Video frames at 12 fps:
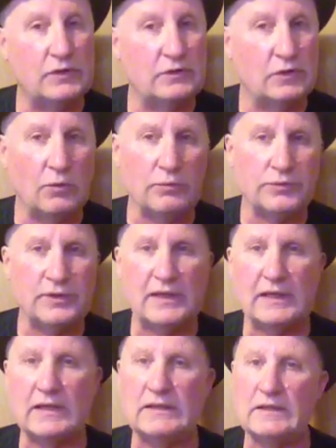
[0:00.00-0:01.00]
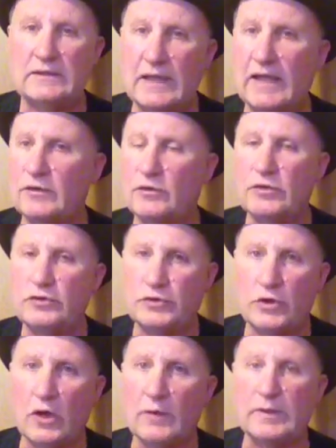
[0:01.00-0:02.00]
don't think I did that good a
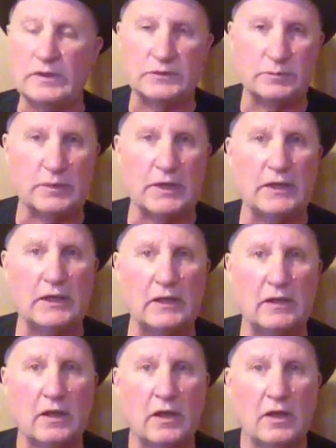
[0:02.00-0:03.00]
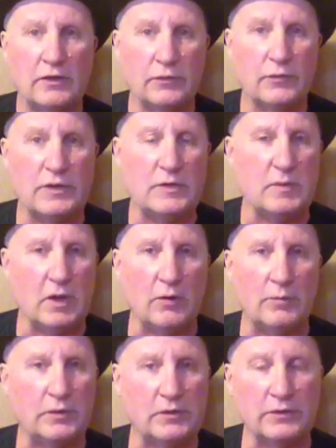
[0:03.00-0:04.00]
job explaining through
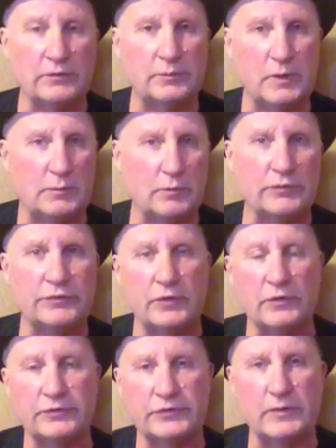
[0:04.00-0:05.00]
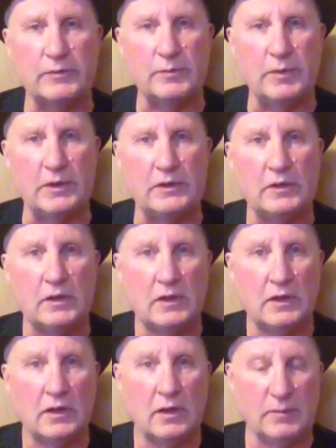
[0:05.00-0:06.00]
email because people still seem to be
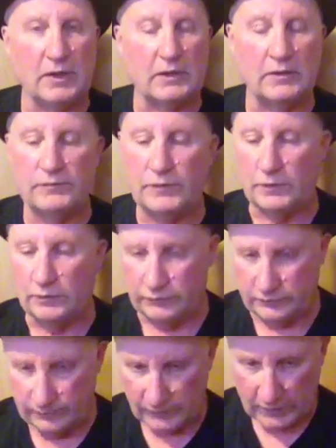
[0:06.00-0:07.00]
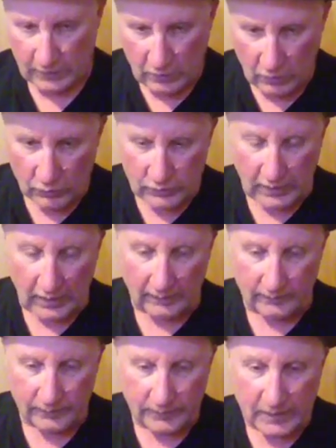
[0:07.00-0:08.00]
a bit confused.
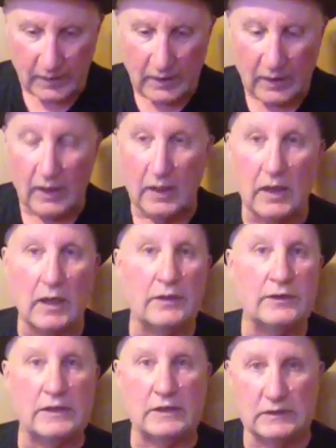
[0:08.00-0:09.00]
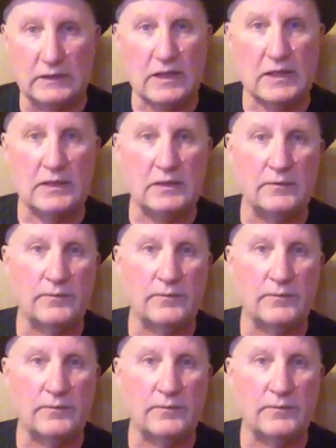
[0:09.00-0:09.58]
Okay, the Elite,